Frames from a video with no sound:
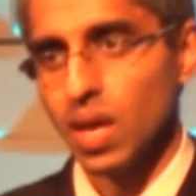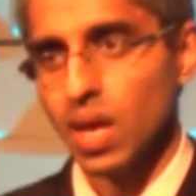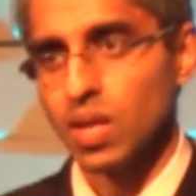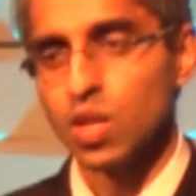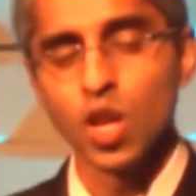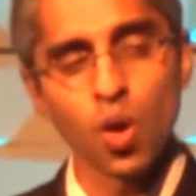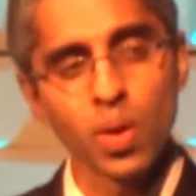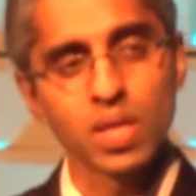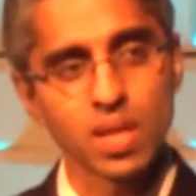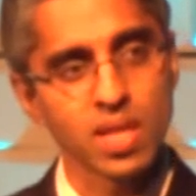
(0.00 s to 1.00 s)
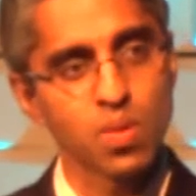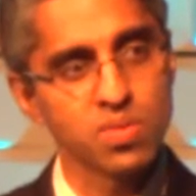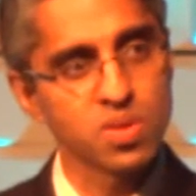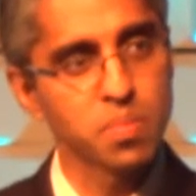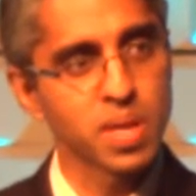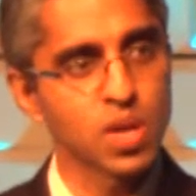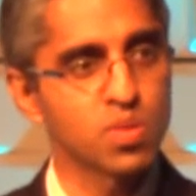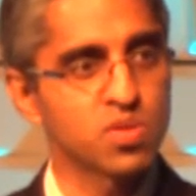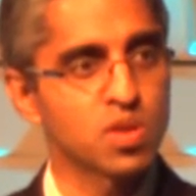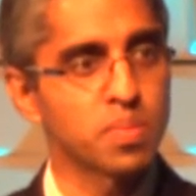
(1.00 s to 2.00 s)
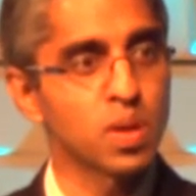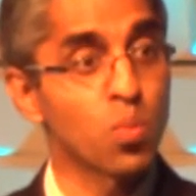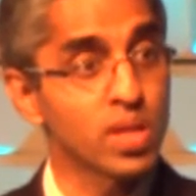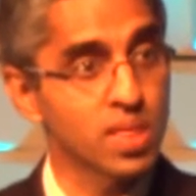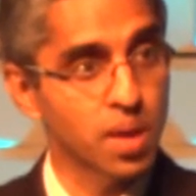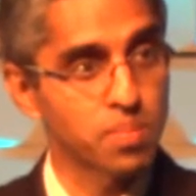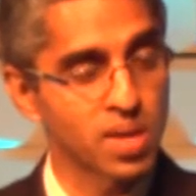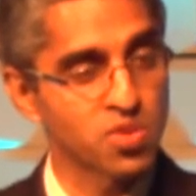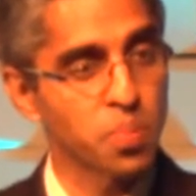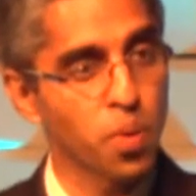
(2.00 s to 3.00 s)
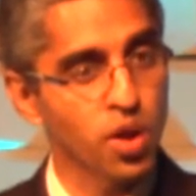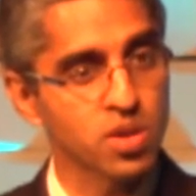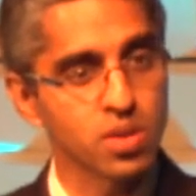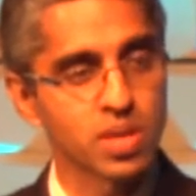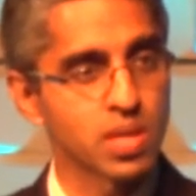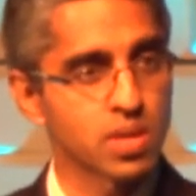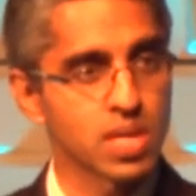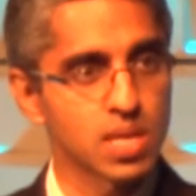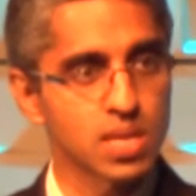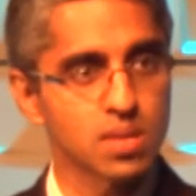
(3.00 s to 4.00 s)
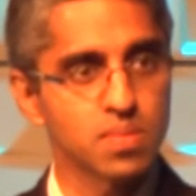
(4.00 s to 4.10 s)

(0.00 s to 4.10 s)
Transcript: and knowing that there was somebody who was going to be with them as a partner in their healing.